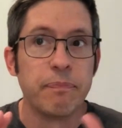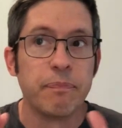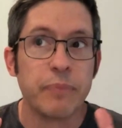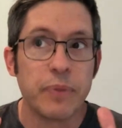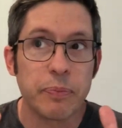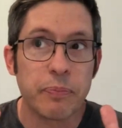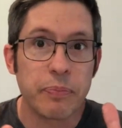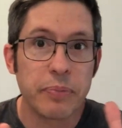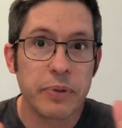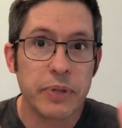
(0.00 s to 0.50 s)

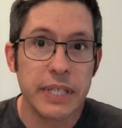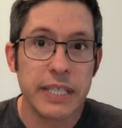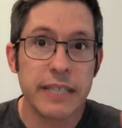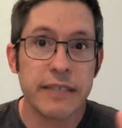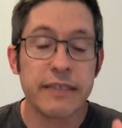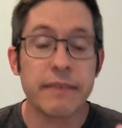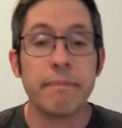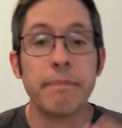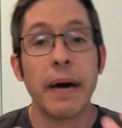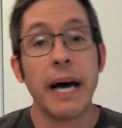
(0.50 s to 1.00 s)
But
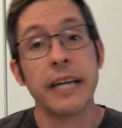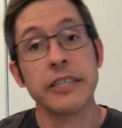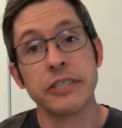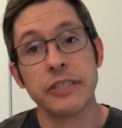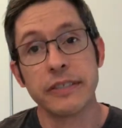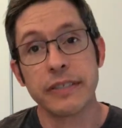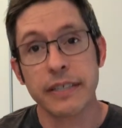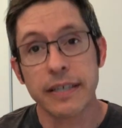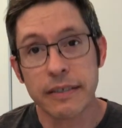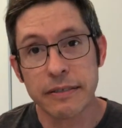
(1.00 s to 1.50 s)
please
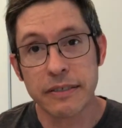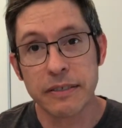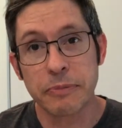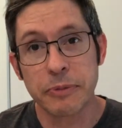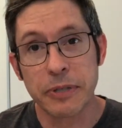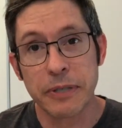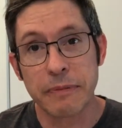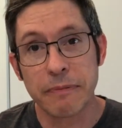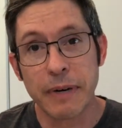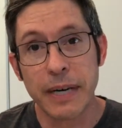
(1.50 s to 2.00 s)
imagine the
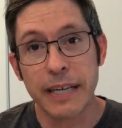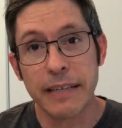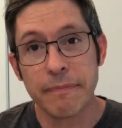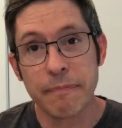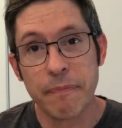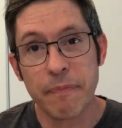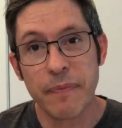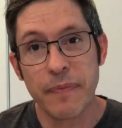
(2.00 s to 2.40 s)
customer, right?